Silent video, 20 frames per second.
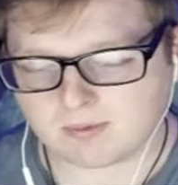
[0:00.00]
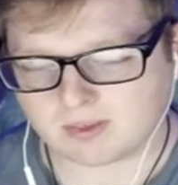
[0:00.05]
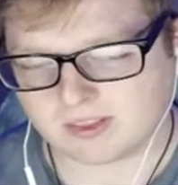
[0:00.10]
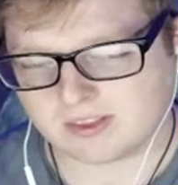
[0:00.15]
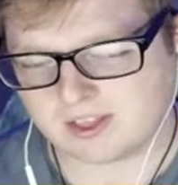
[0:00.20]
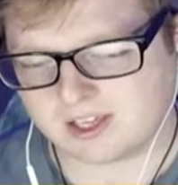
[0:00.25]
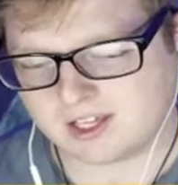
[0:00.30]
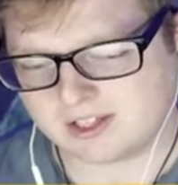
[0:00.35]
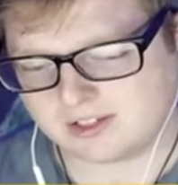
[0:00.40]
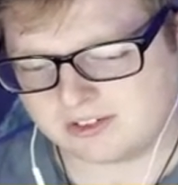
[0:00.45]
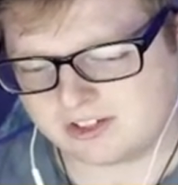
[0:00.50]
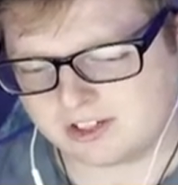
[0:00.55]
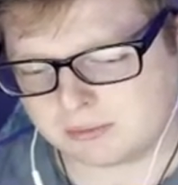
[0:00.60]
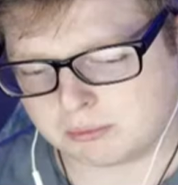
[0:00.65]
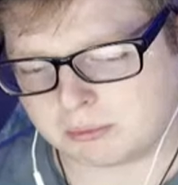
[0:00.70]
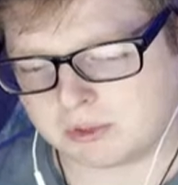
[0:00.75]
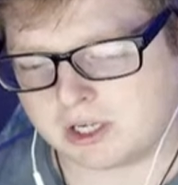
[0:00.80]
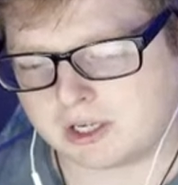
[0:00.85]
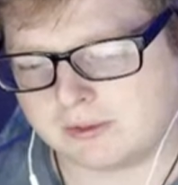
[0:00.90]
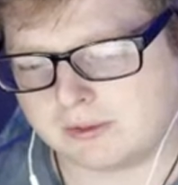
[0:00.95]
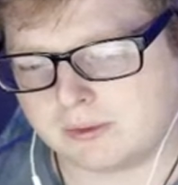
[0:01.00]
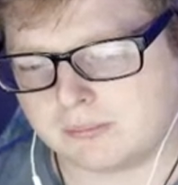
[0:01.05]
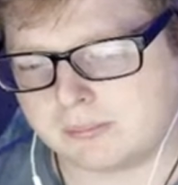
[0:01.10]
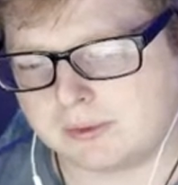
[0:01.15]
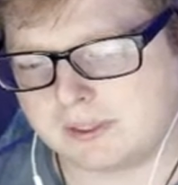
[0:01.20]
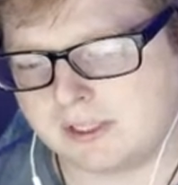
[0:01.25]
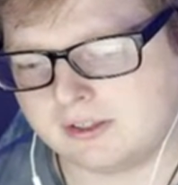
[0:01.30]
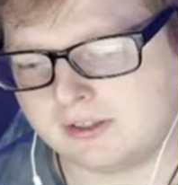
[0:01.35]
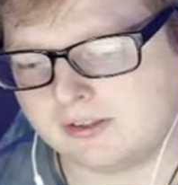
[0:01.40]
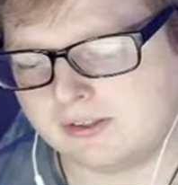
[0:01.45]
in the Team Rocket
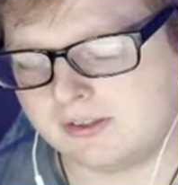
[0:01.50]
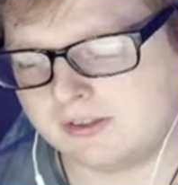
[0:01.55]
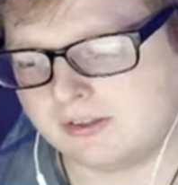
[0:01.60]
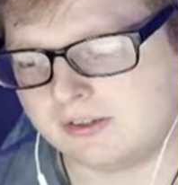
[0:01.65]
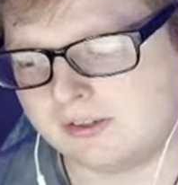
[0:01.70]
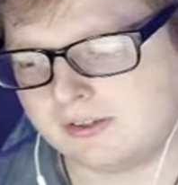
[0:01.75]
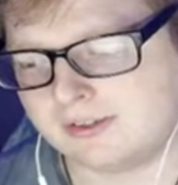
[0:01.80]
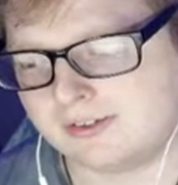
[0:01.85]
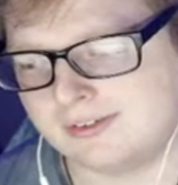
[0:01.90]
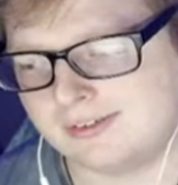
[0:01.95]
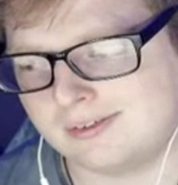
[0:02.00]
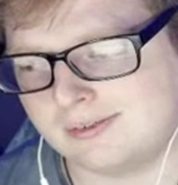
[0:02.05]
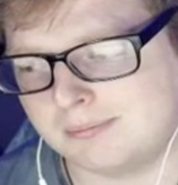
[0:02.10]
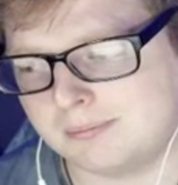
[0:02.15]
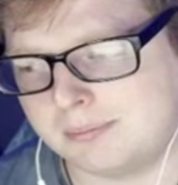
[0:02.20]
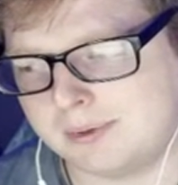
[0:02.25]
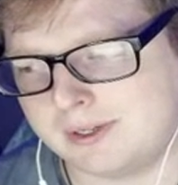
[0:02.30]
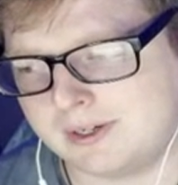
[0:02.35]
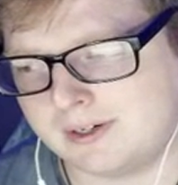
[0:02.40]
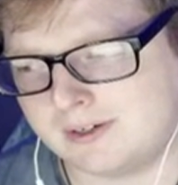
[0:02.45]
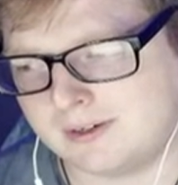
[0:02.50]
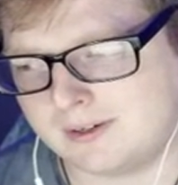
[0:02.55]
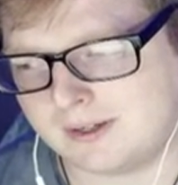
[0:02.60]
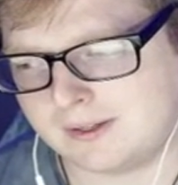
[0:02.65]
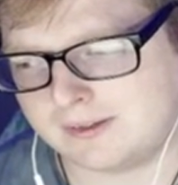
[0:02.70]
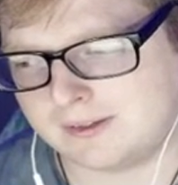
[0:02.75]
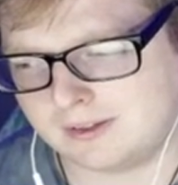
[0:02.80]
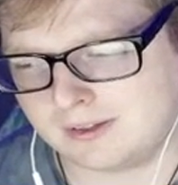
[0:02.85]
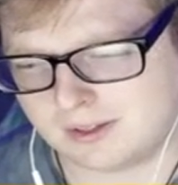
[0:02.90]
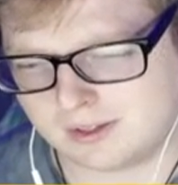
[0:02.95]
base. But I
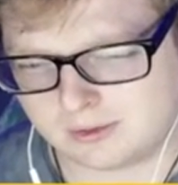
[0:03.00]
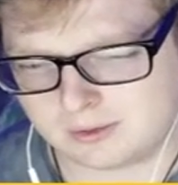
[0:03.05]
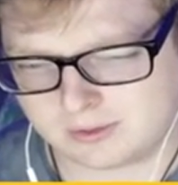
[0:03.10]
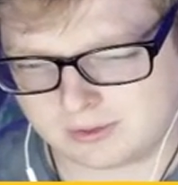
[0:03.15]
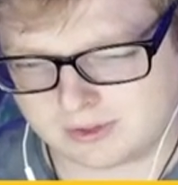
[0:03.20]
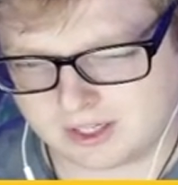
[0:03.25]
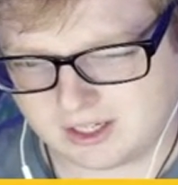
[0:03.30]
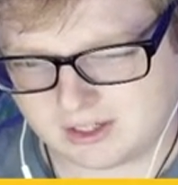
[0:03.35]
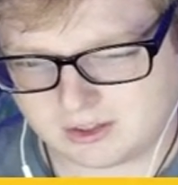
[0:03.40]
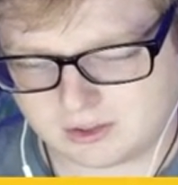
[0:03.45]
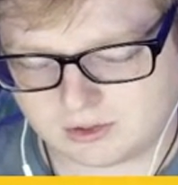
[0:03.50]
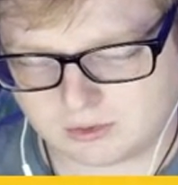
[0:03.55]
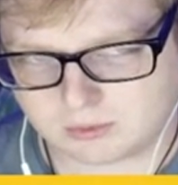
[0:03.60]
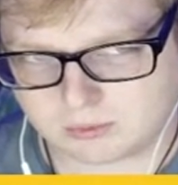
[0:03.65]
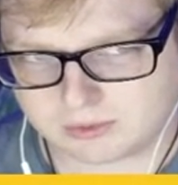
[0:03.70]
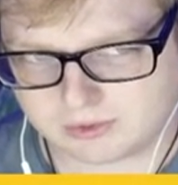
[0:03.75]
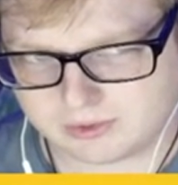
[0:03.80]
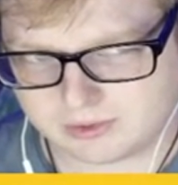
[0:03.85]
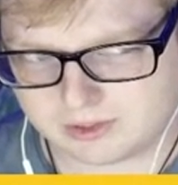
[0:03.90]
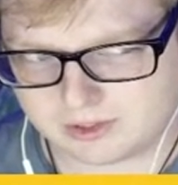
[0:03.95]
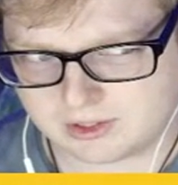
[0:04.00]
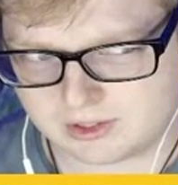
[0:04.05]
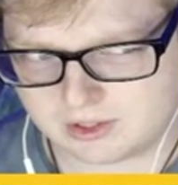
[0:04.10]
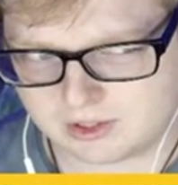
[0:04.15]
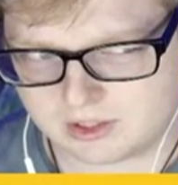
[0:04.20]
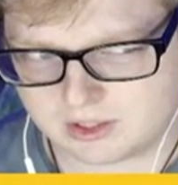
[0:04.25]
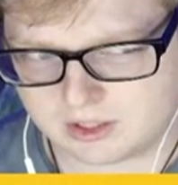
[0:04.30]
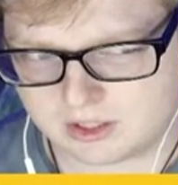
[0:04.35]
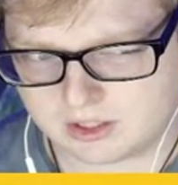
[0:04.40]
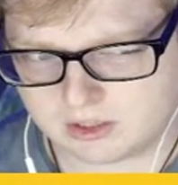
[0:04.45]
think other than that, you don't really get
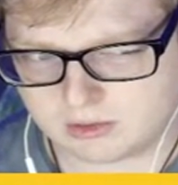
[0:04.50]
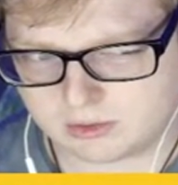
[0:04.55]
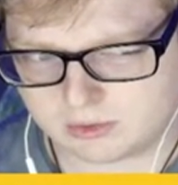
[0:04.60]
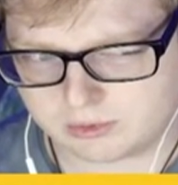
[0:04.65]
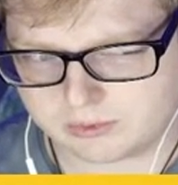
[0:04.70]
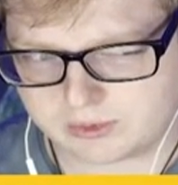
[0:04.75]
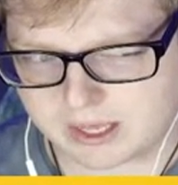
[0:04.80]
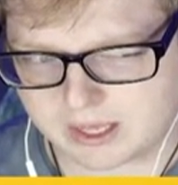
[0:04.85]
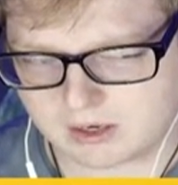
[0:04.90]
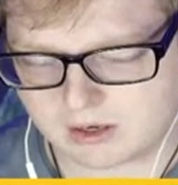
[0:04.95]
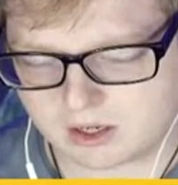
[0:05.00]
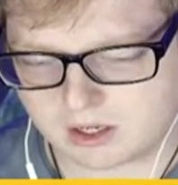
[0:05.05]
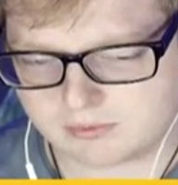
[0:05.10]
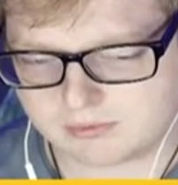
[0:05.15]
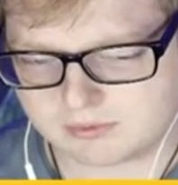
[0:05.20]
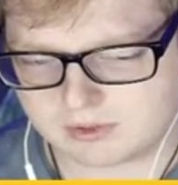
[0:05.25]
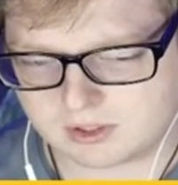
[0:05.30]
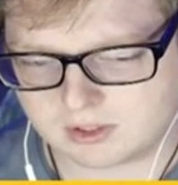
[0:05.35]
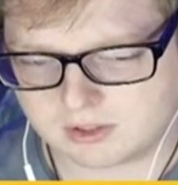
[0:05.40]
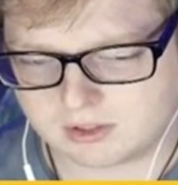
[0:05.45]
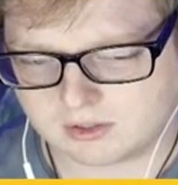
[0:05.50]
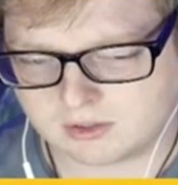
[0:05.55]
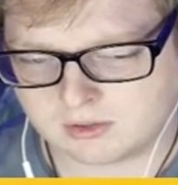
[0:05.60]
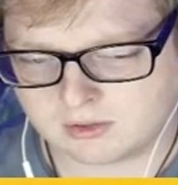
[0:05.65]
healed that often,